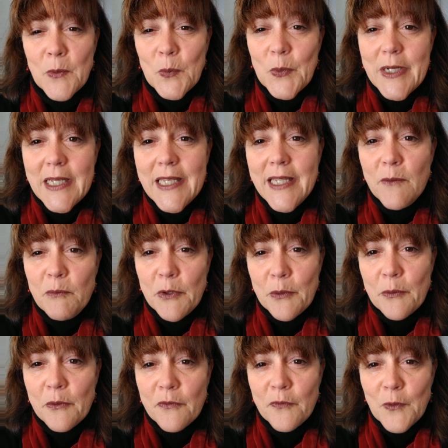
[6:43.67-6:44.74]
a really
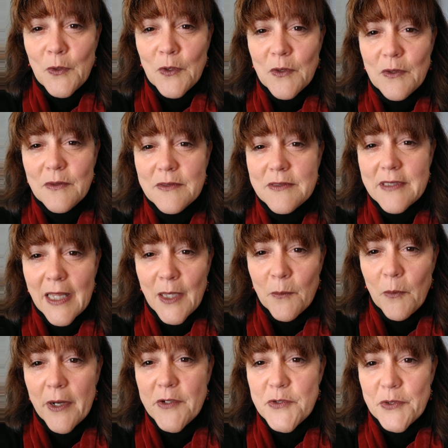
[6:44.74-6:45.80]
beautiful
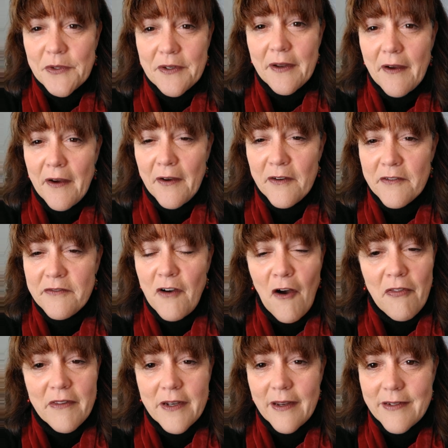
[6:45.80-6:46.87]
celebration of
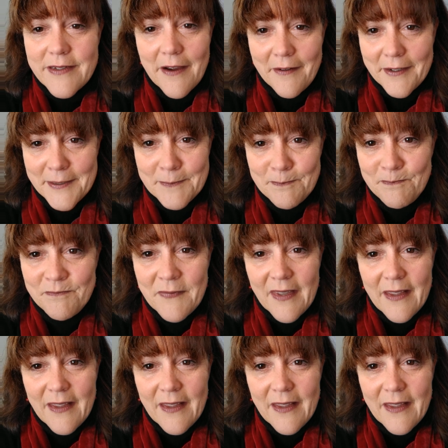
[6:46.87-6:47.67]
holiday time.